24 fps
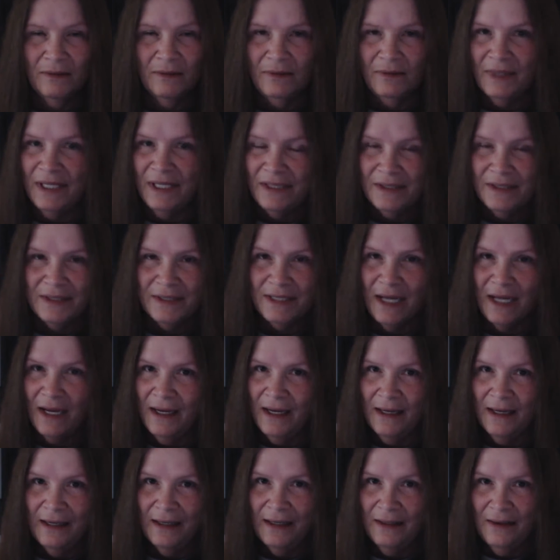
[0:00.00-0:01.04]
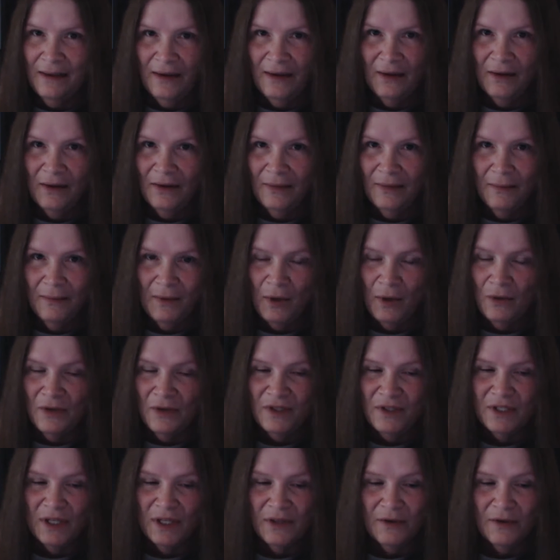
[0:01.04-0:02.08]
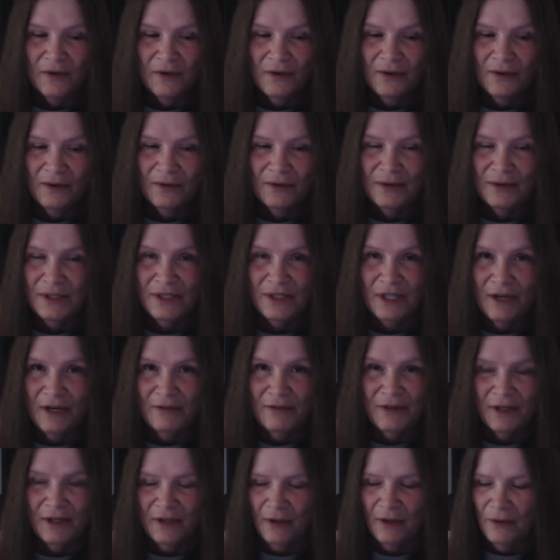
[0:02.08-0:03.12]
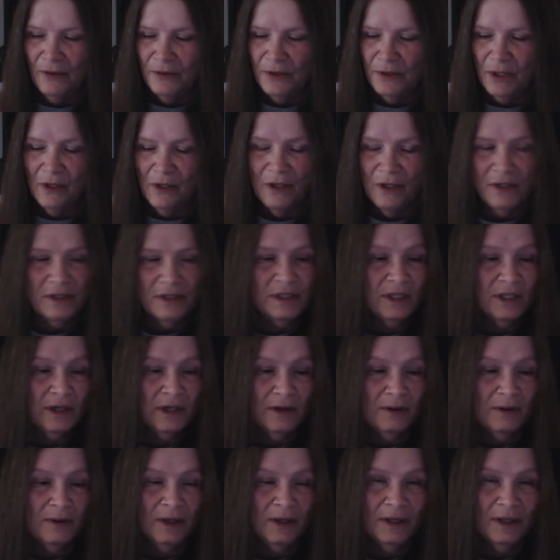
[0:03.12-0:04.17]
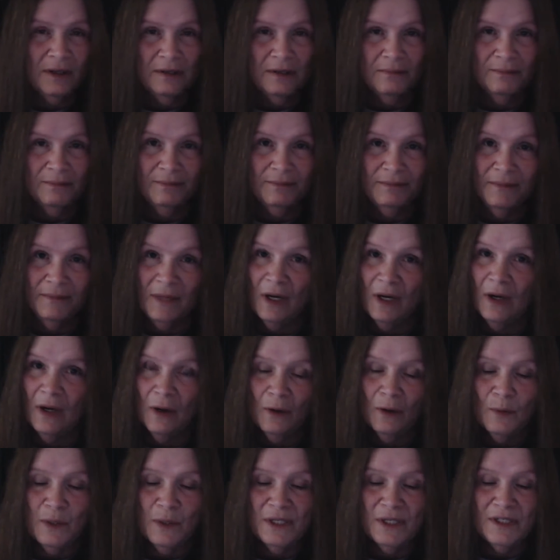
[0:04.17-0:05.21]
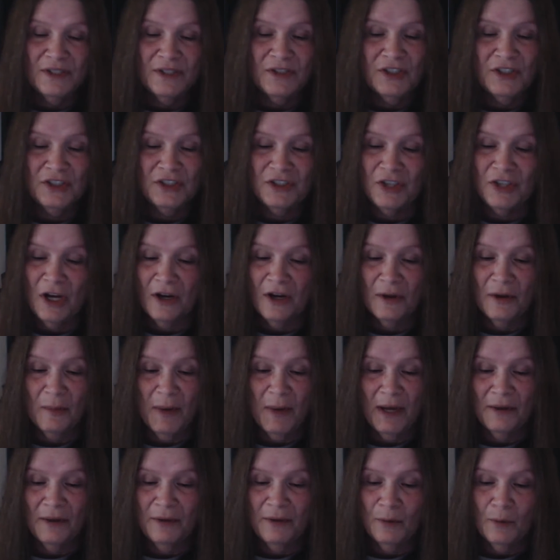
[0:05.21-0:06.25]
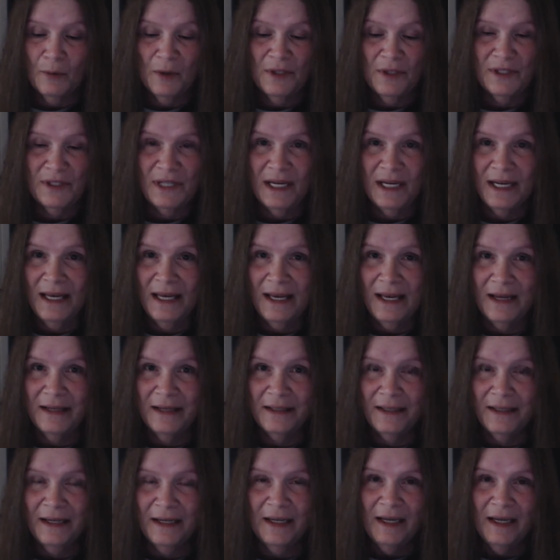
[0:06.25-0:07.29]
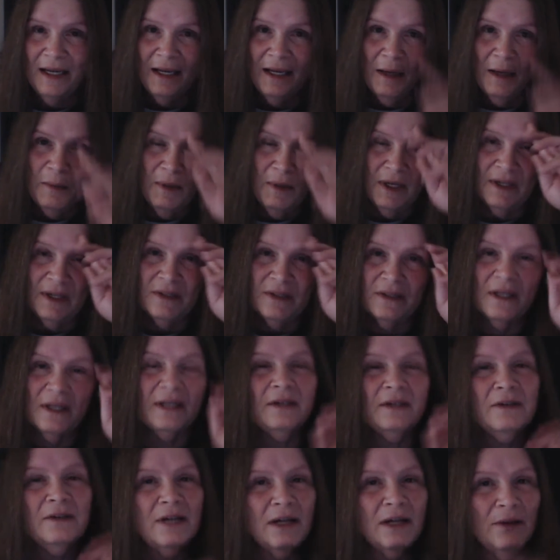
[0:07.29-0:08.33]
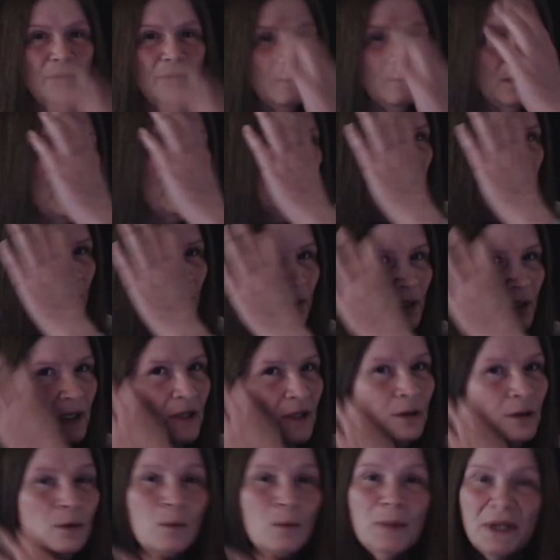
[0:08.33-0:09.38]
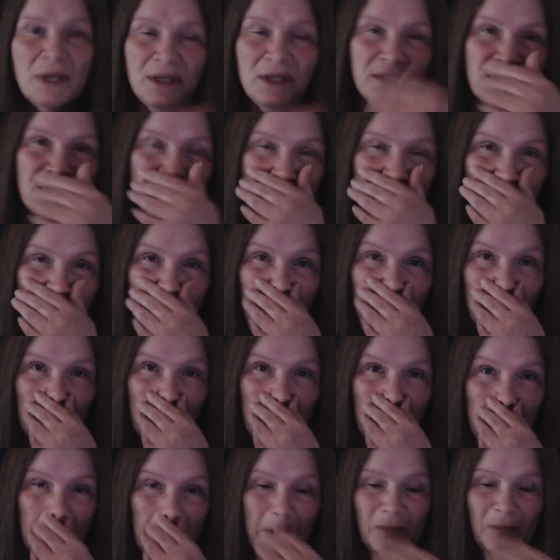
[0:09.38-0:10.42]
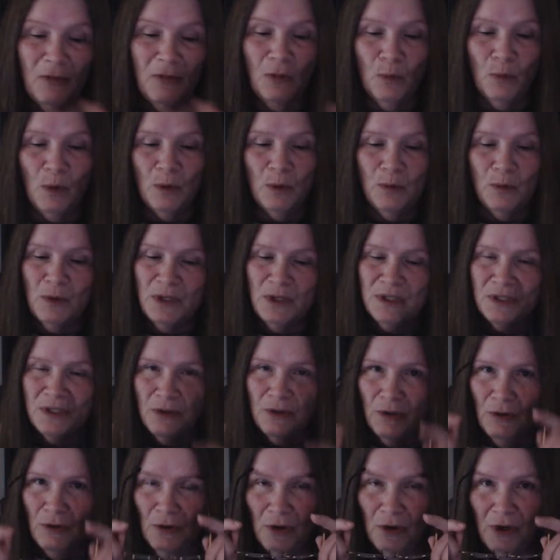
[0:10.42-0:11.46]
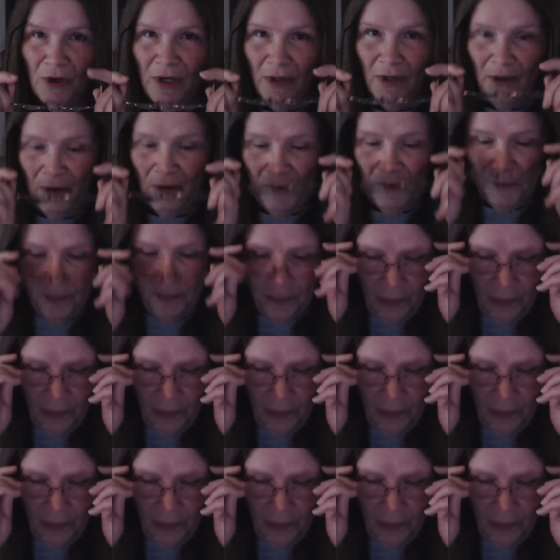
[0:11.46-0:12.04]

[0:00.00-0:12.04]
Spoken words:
gets tied into all this other stuff that goes on. So I always just talk about the ones I get, because later down the road, it'll be significant for one reason or another.